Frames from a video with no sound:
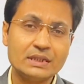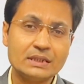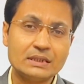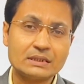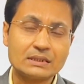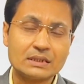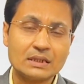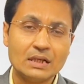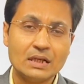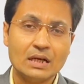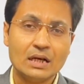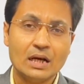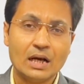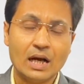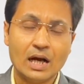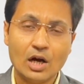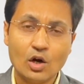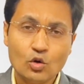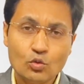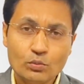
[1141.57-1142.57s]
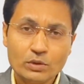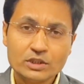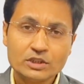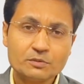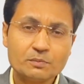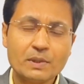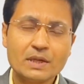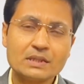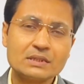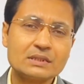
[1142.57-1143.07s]
is how
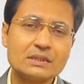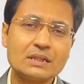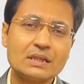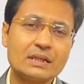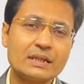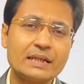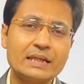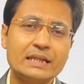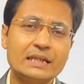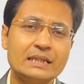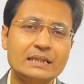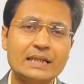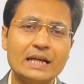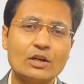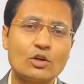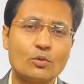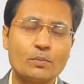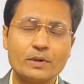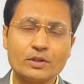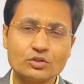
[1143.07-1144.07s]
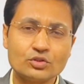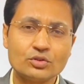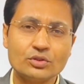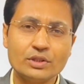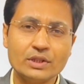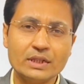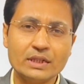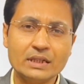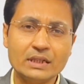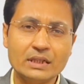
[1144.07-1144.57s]
much person are getting that
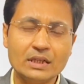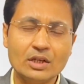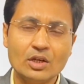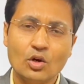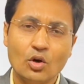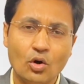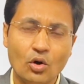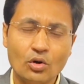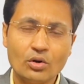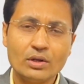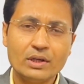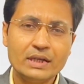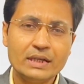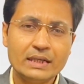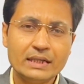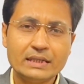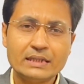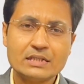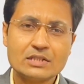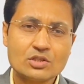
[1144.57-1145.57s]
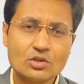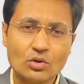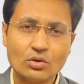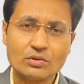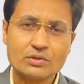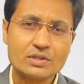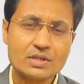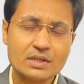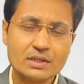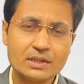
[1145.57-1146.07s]
opportunity? Only it is
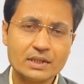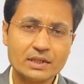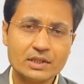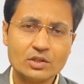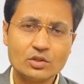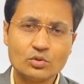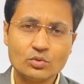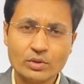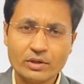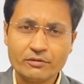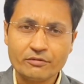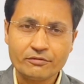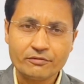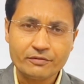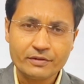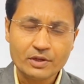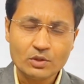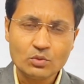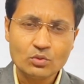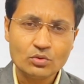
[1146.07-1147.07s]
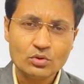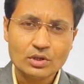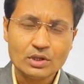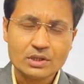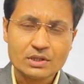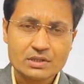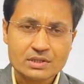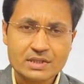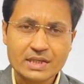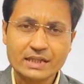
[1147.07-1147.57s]
concentrated to a few
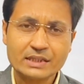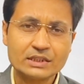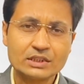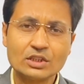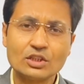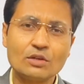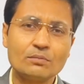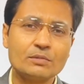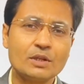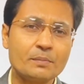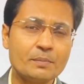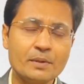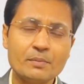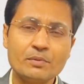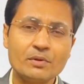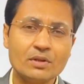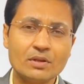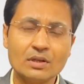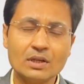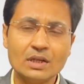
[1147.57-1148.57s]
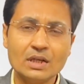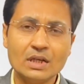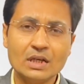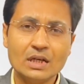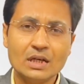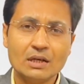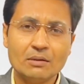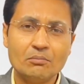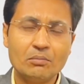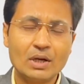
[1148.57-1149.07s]
section of the people,
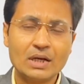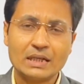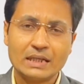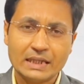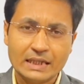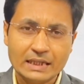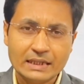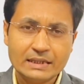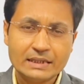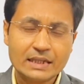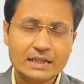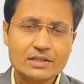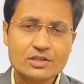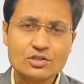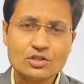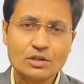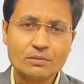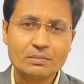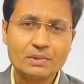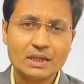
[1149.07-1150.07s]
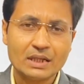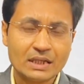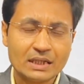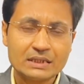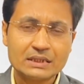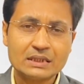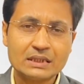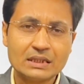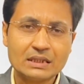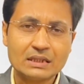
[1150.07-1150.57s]
but interest of the
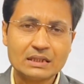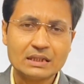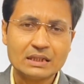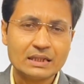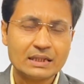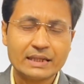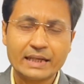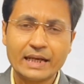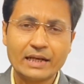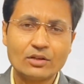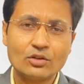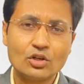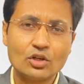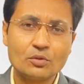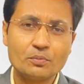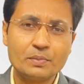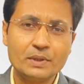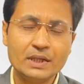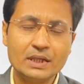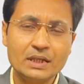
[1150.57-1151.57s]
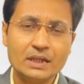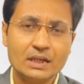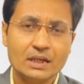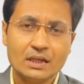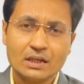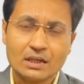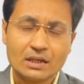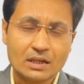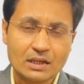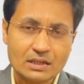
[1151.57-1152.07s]
nation cannot be
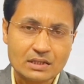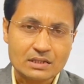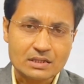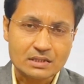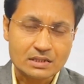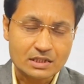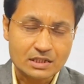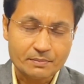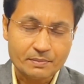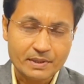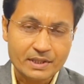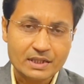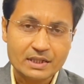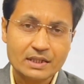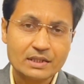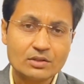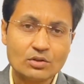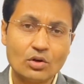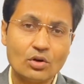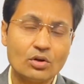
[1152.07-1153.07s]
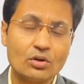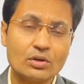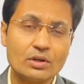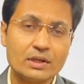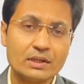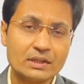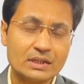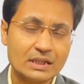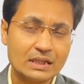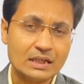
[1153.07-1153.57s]
dependent
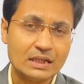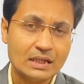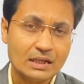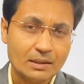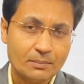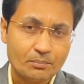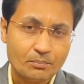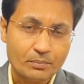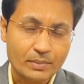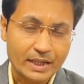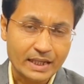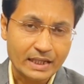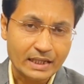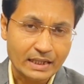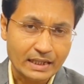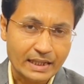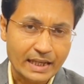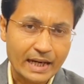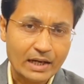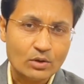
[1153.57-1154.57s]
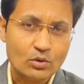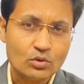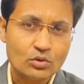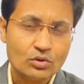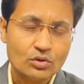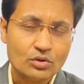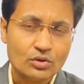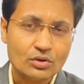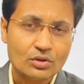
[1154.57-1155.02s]
on a narrow